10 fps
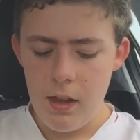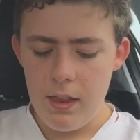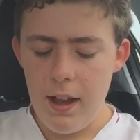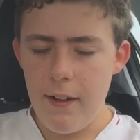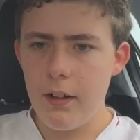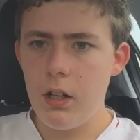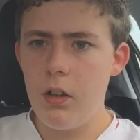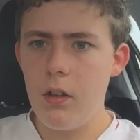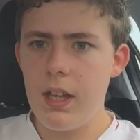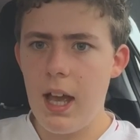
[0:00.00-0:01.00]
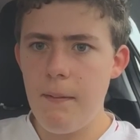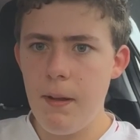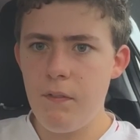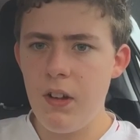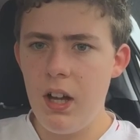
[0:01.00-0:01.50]
Now I'm going to do game
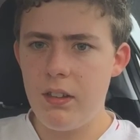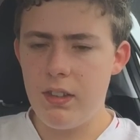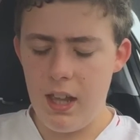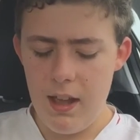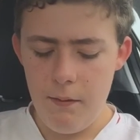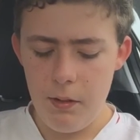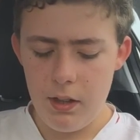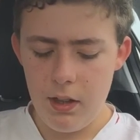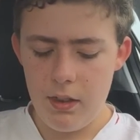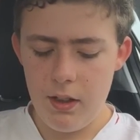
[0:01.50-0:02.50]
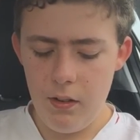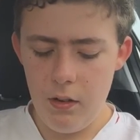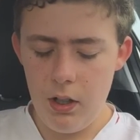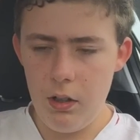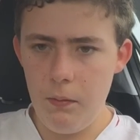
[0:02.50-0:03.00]
week 30, which is
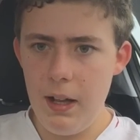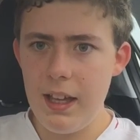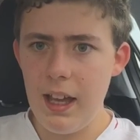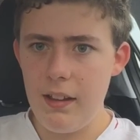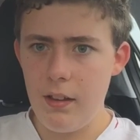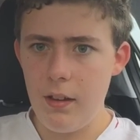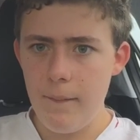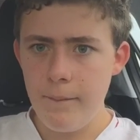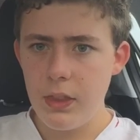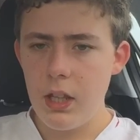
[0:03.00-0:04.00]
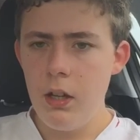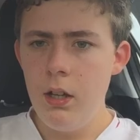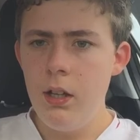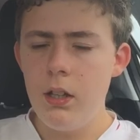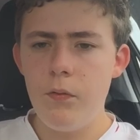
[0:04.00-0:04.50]
still the weekend.
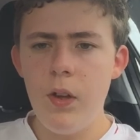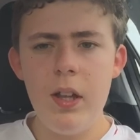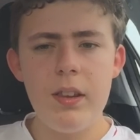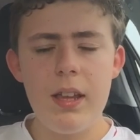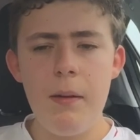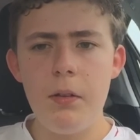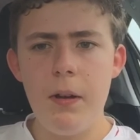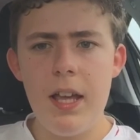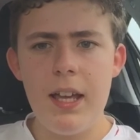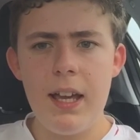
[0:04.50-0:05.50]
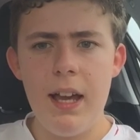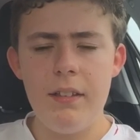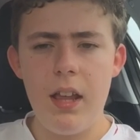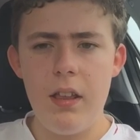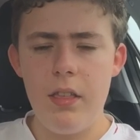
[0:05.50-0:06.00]
The first game of the
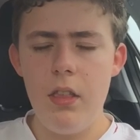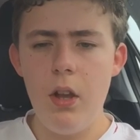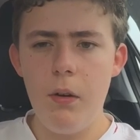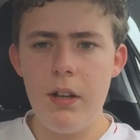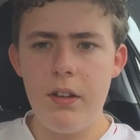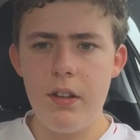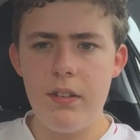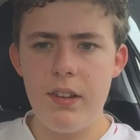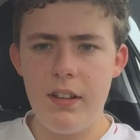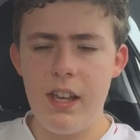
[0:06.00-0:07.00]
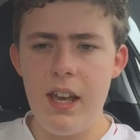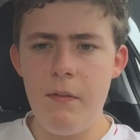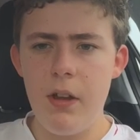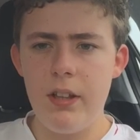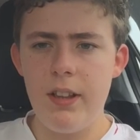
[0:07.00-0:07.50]
weekend is Norwich City
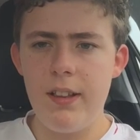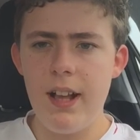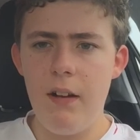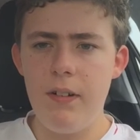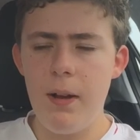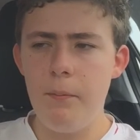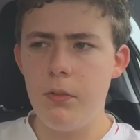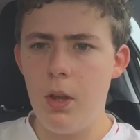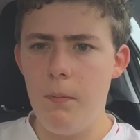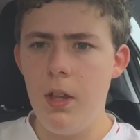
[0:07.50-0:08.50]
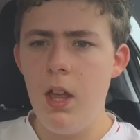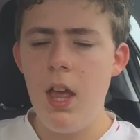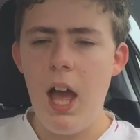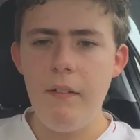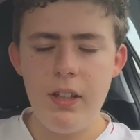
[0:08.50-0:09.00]
versus Southampton.
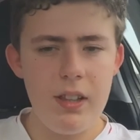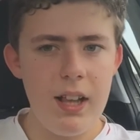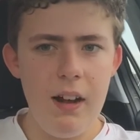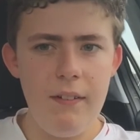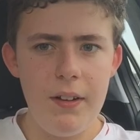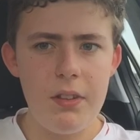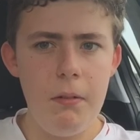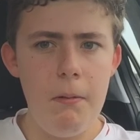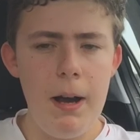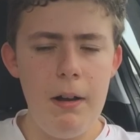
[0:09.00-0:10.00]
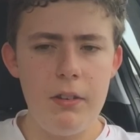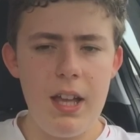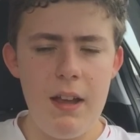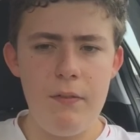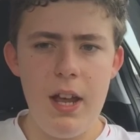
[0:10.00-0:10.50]
I think Southampton are well
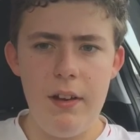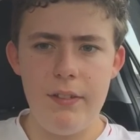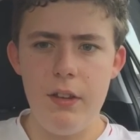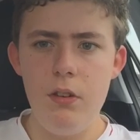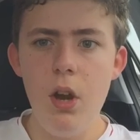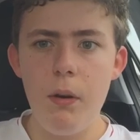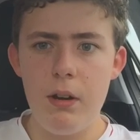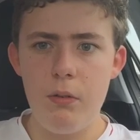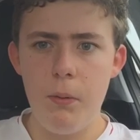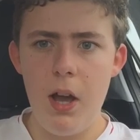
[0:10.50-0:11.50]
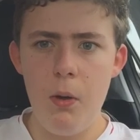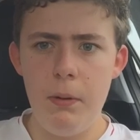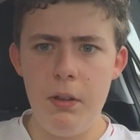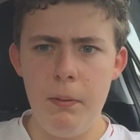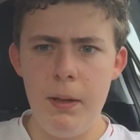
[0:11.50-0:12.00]
safe now, so Norwich will be
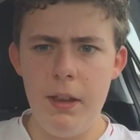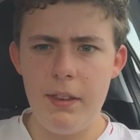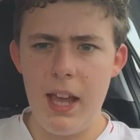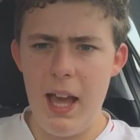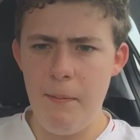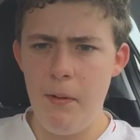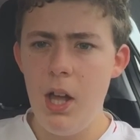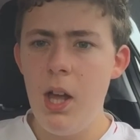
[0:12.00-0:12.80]
hoping to win this game.